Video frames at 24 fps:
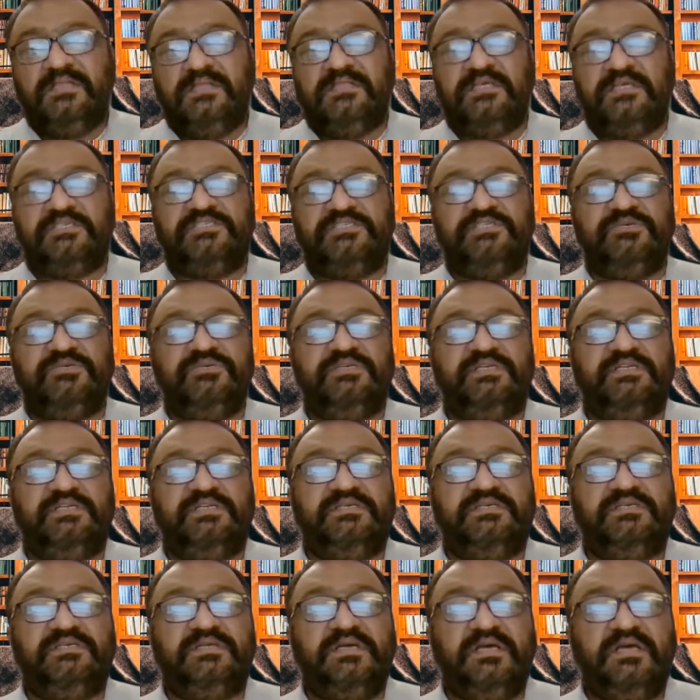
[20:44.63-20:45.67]
The
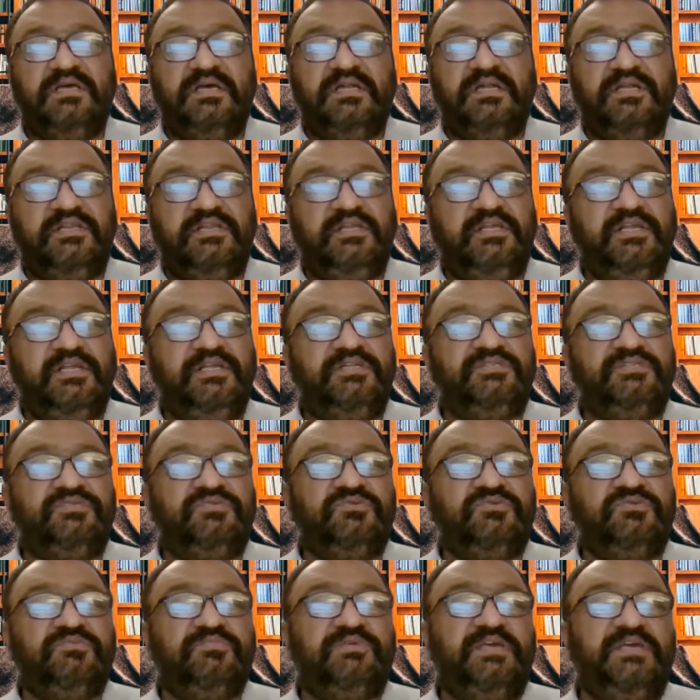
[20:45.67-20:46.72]
student needs
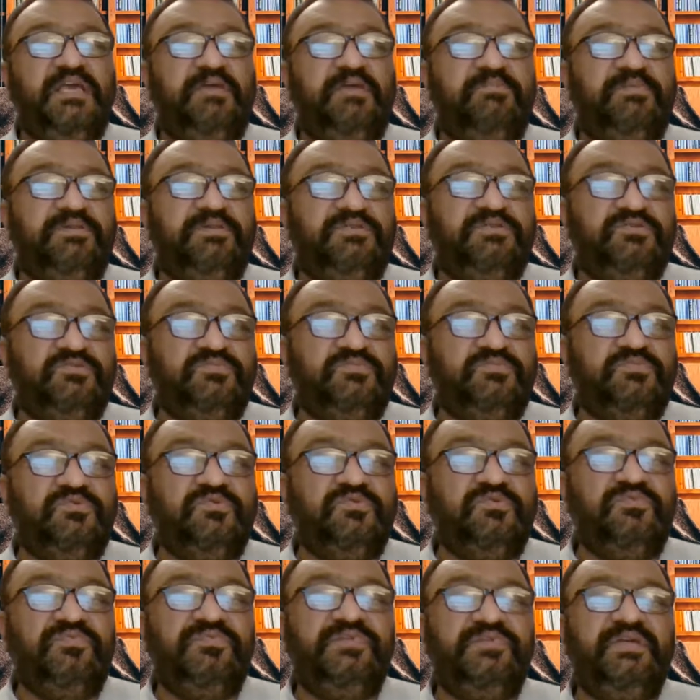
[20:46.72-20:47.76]
to be able to
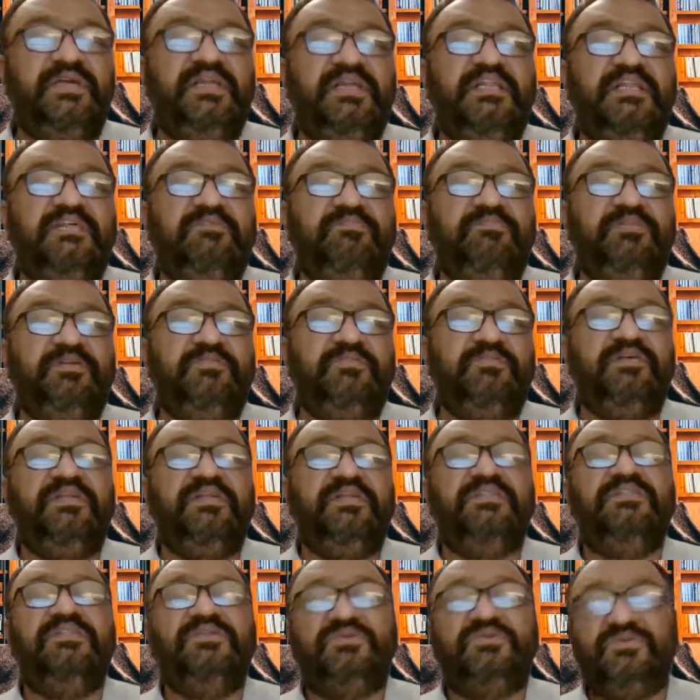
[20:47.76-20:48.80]
move really
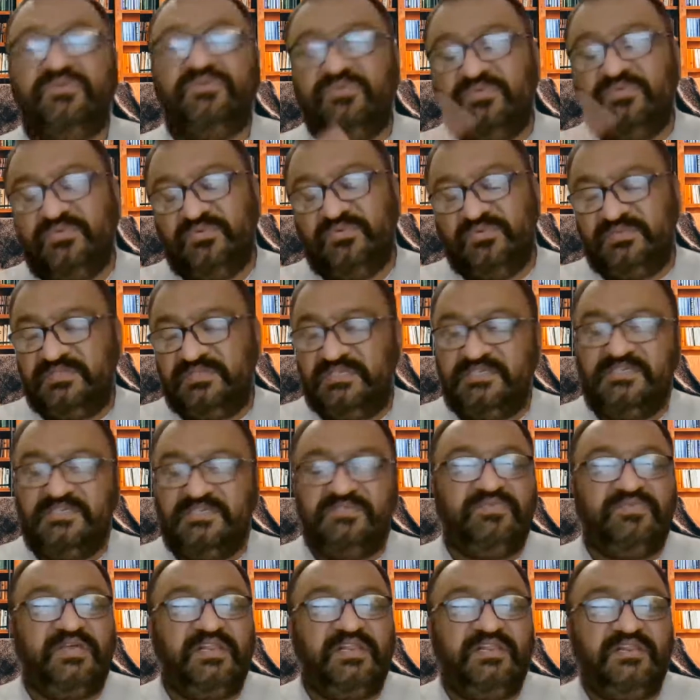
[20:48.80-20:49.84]
between the two. This
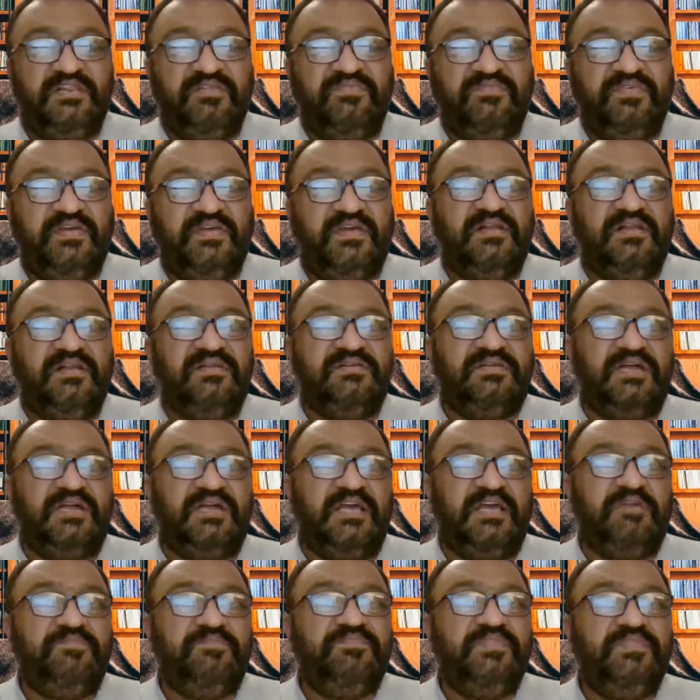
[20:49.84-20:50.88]
is a very difficult
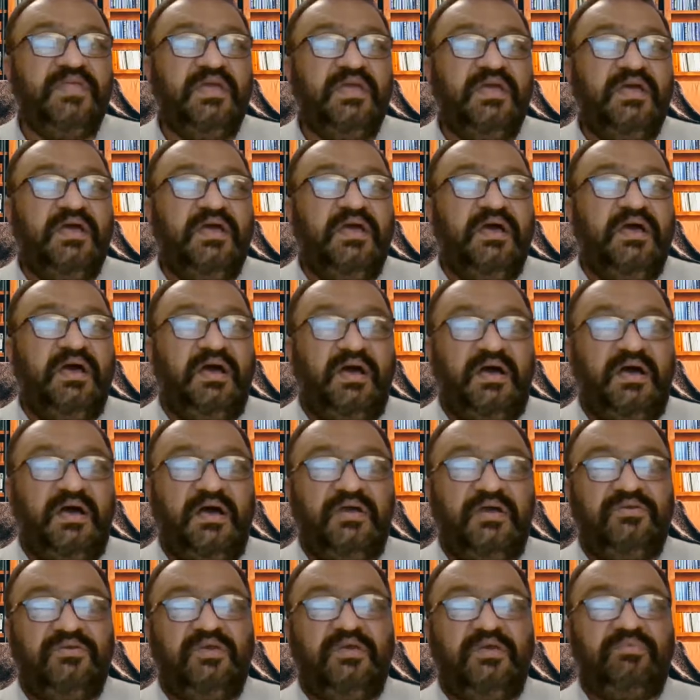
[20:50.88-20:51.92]
time
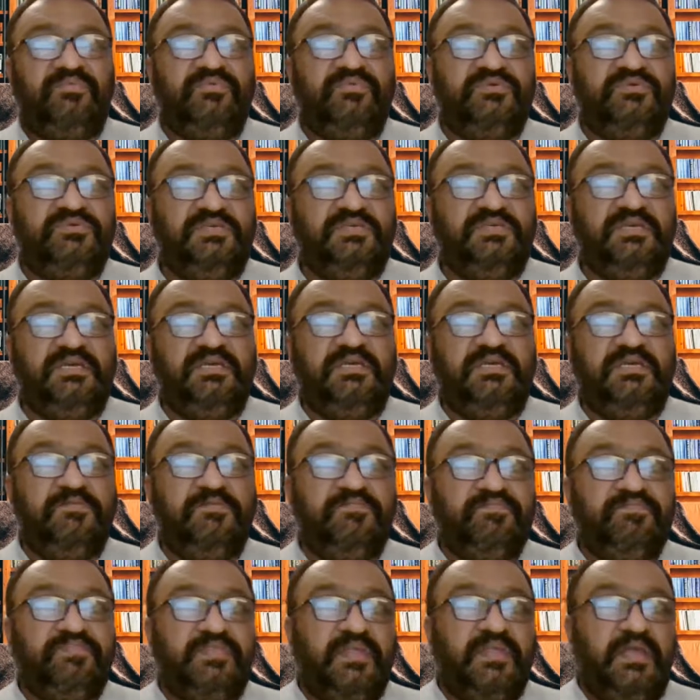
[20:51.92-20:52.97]
you have to
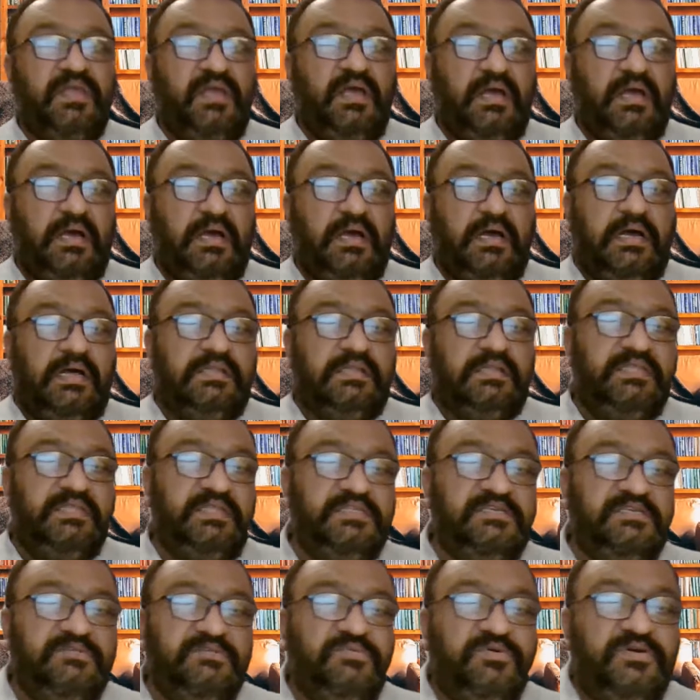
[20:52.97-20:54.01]
see. There
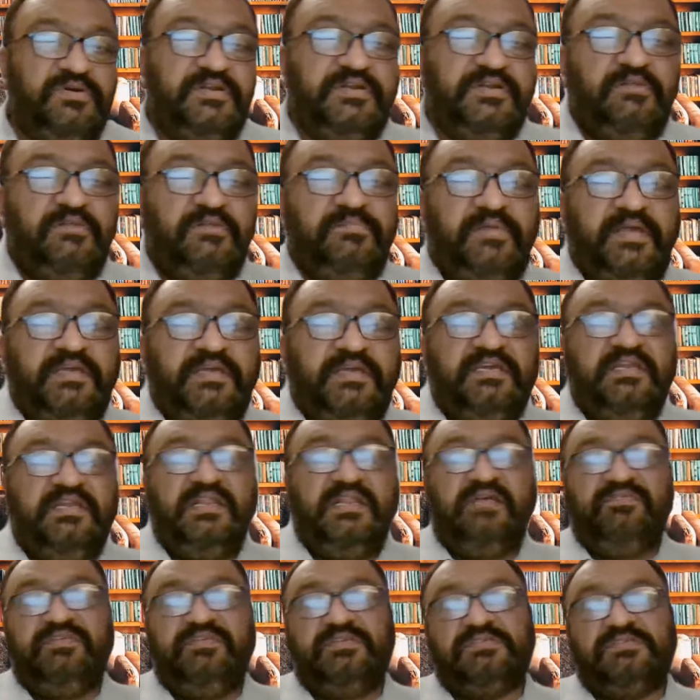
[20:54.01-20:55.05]
is a book written by
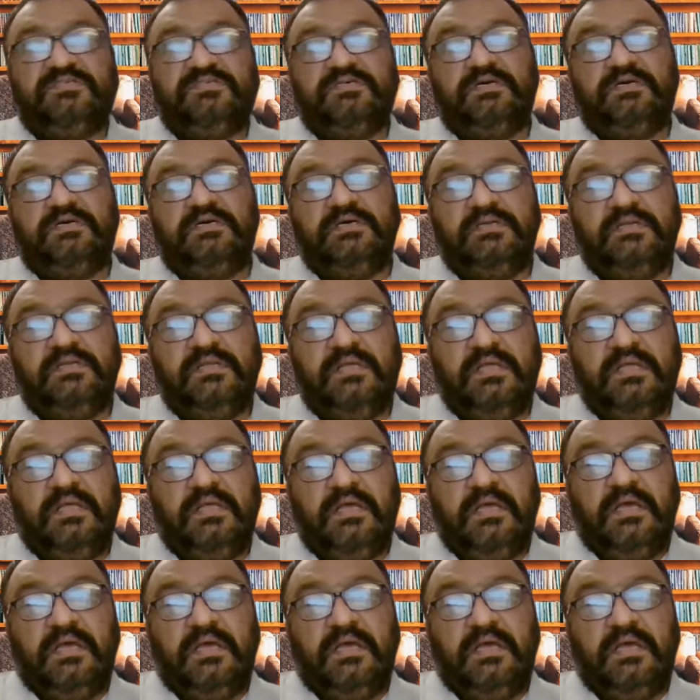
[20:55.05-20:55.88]
Gina Whisker.